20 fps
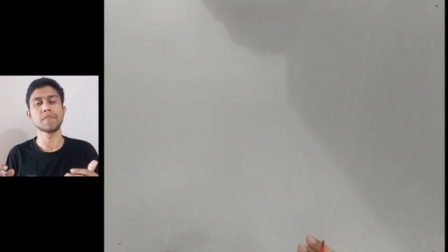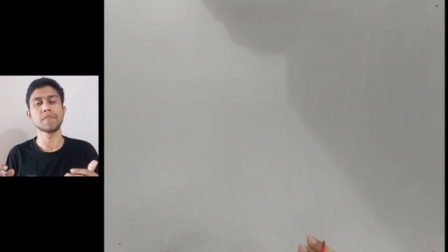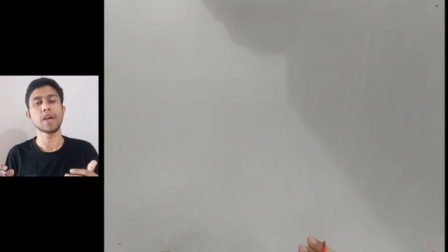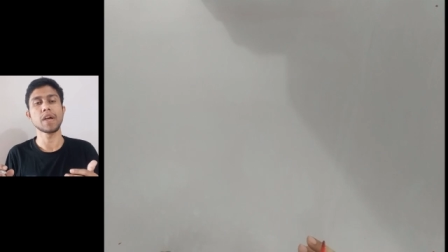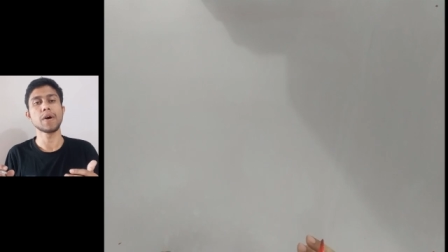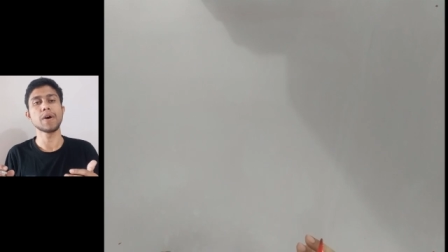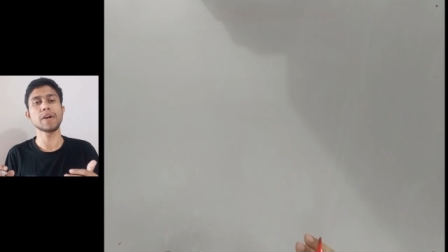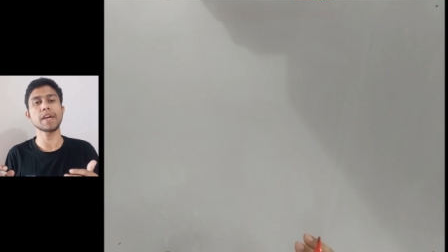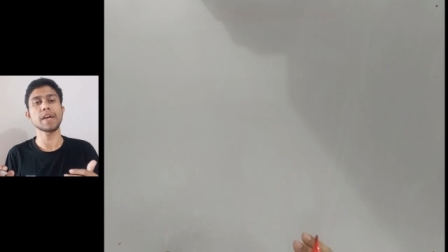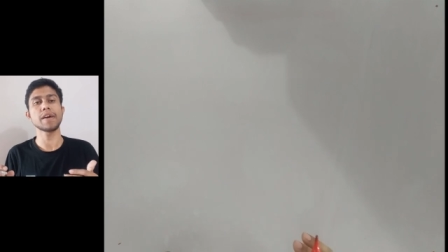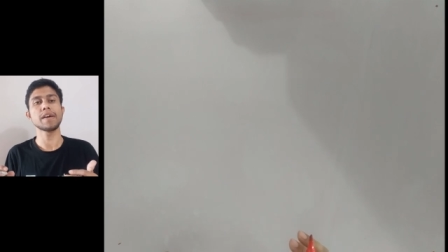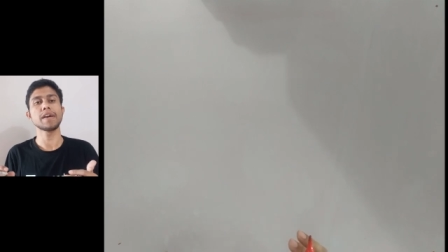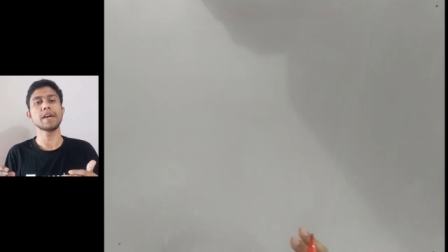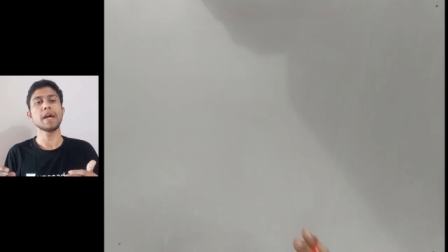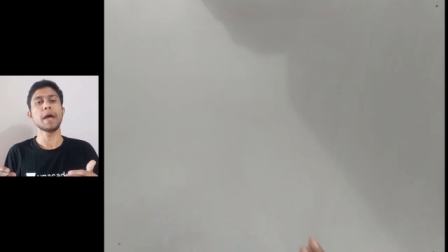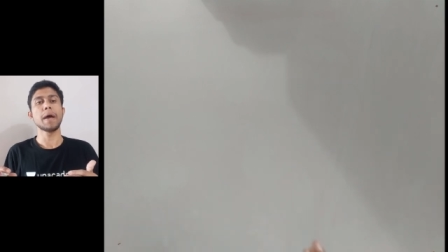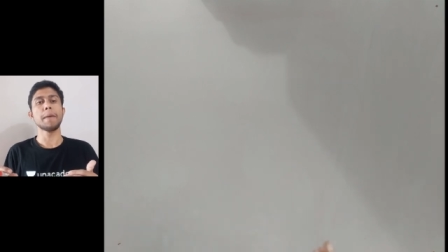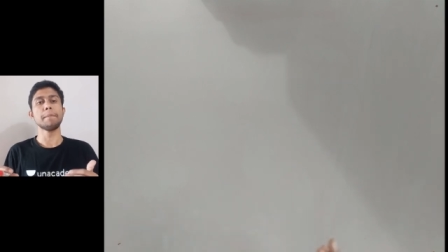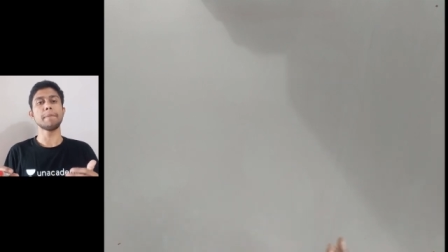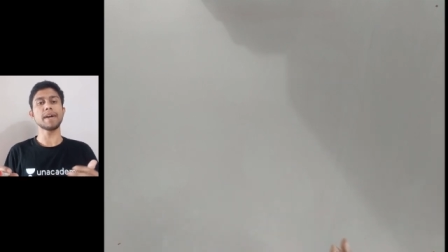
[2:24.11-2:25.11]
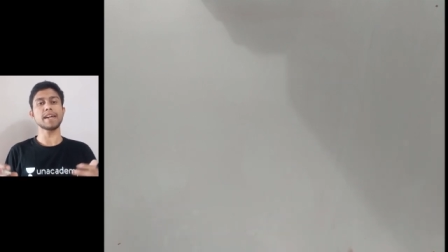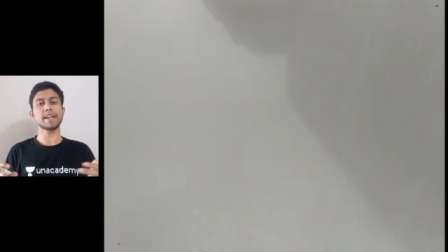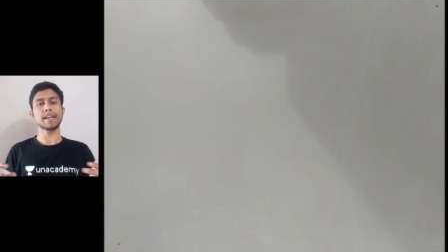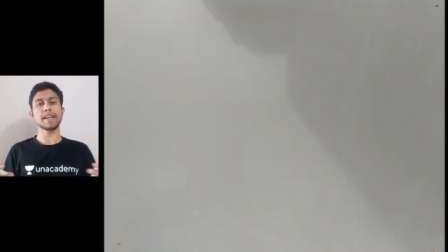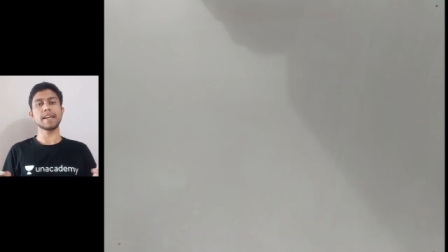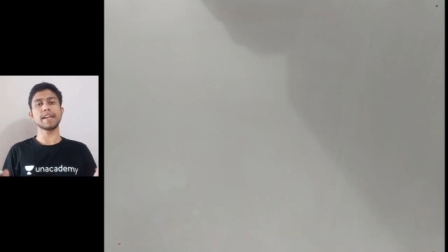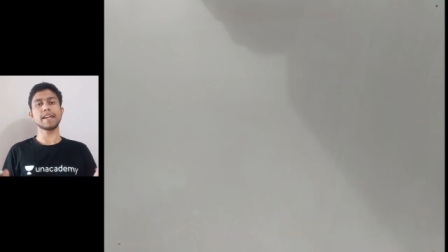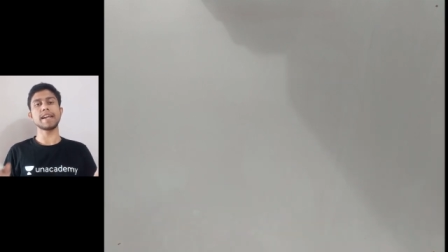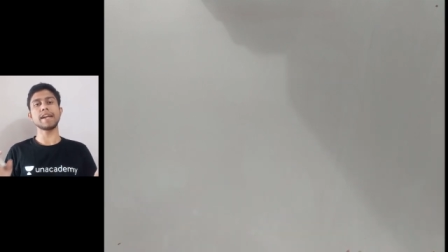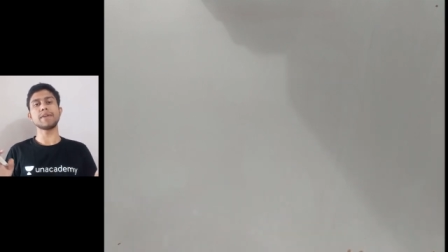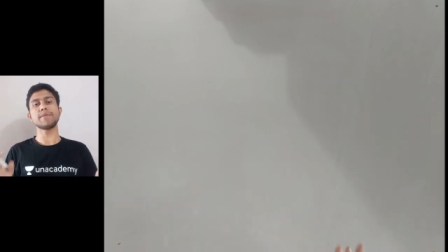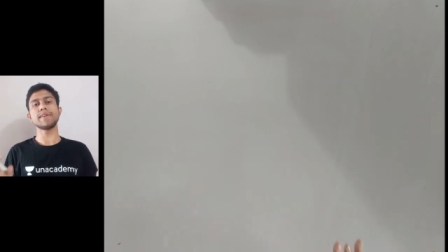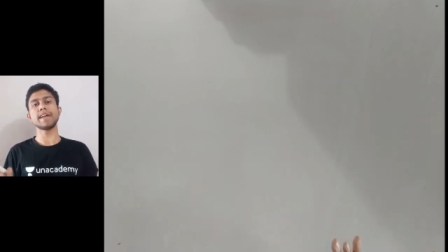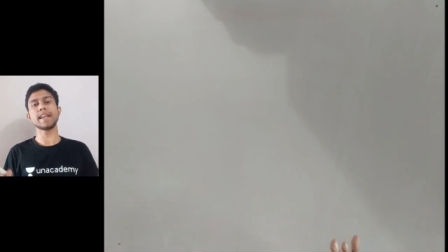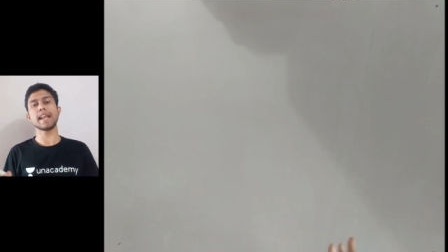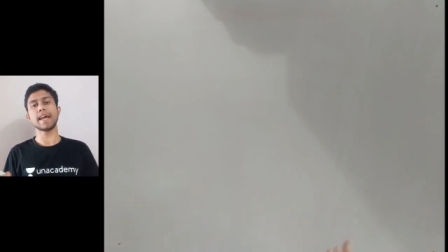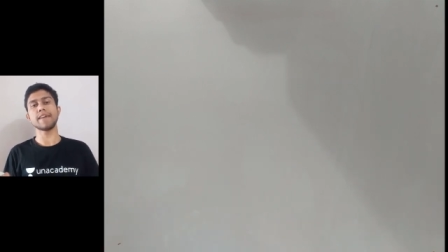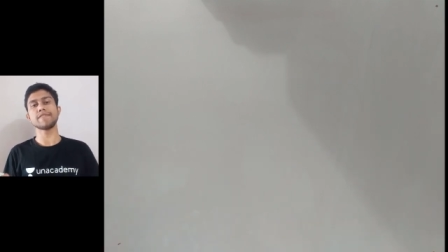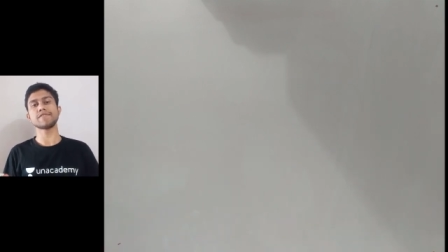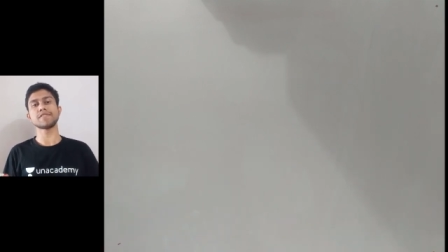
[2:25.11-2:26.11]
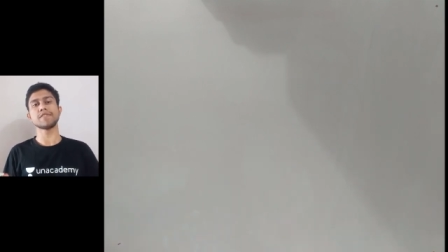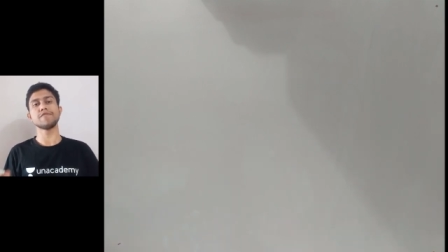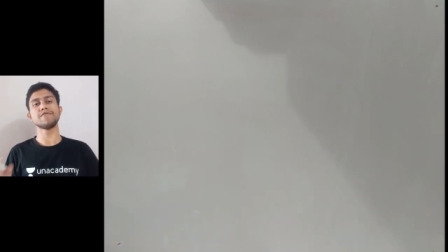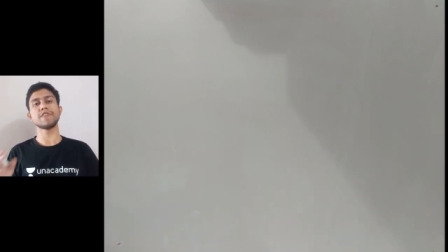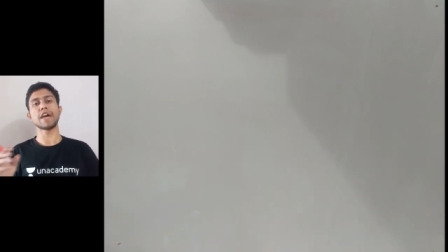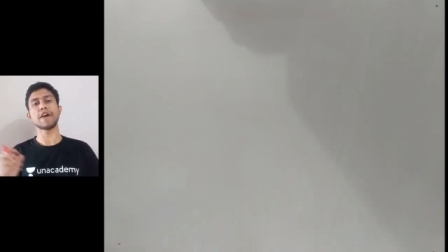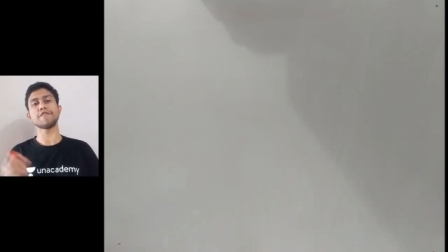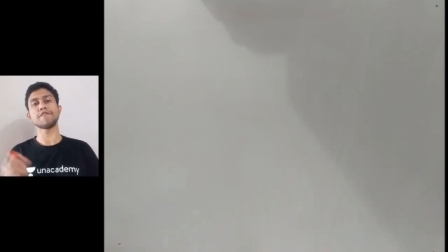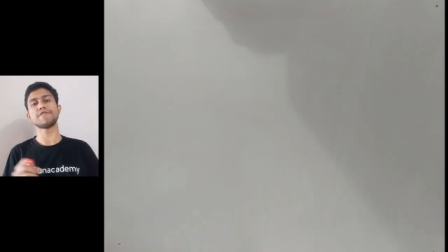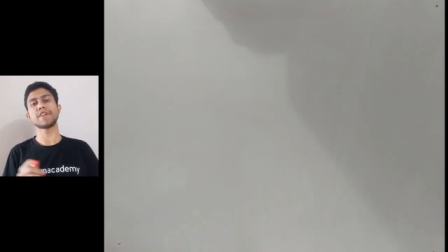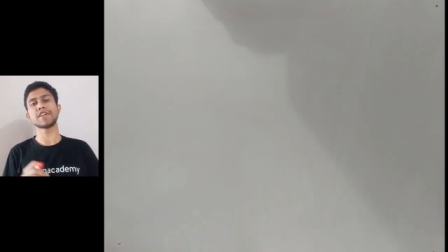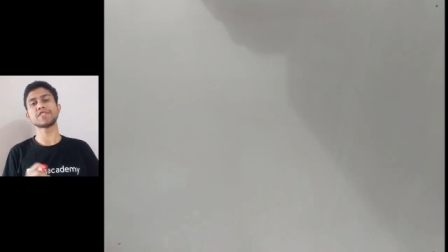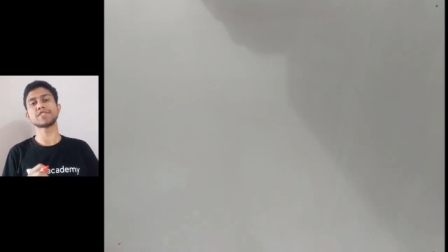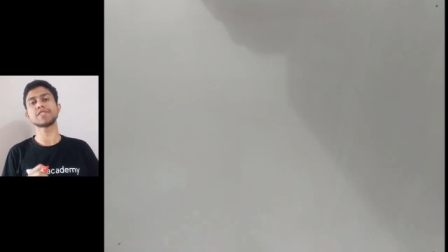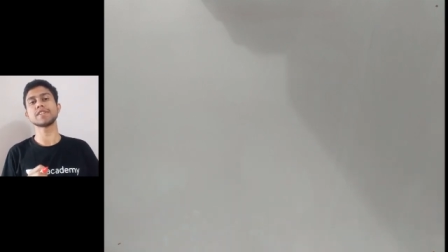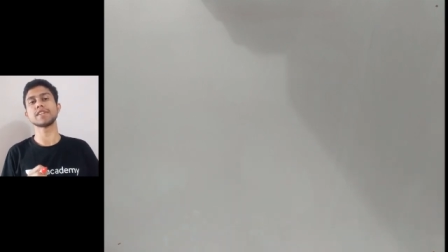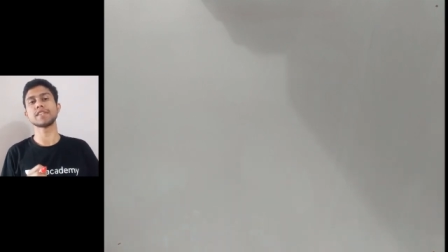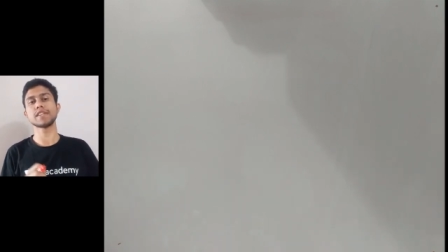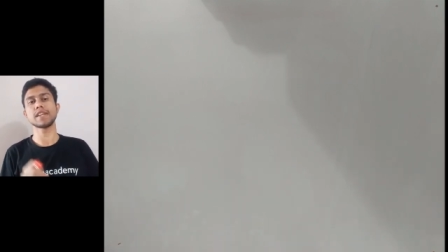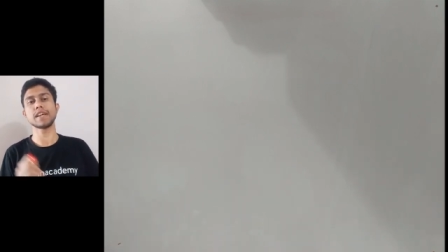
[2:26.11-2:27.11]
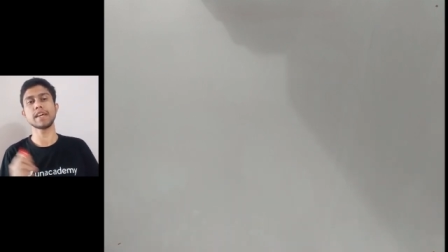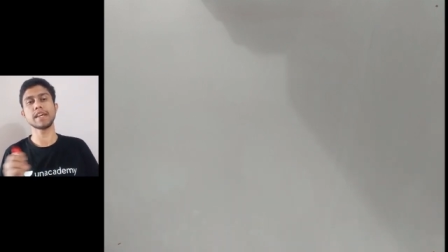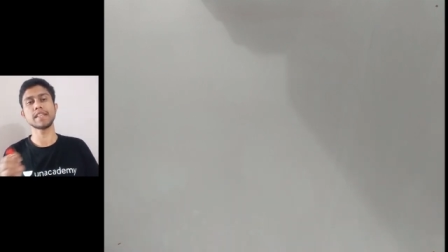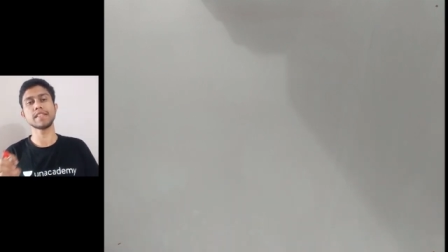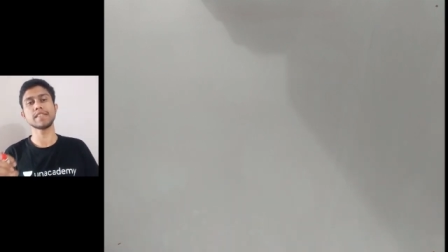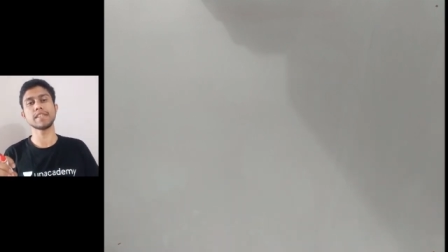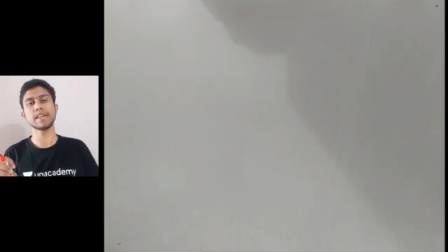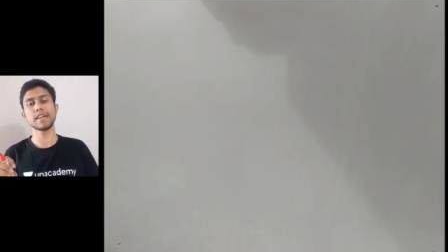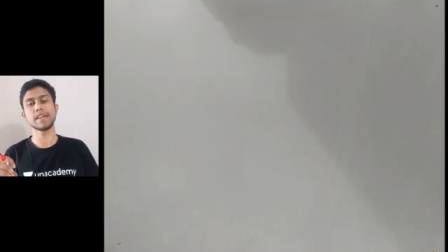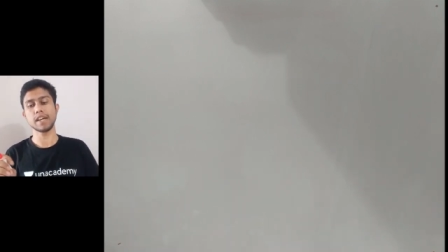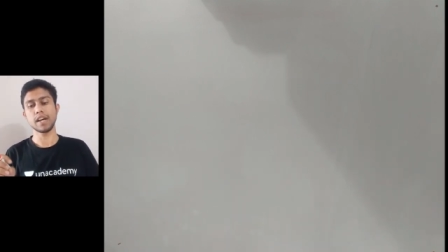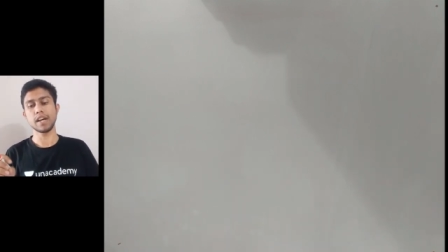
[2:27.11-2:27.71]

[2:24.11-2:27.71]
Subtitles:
Okay, but in day-to-day lives we have friction in the